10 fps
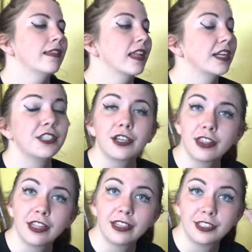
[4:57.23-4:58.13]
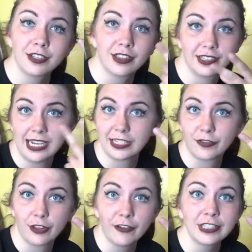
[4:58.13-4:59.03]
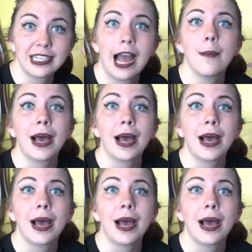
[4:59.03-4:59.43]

Then I took the took the test for the first time.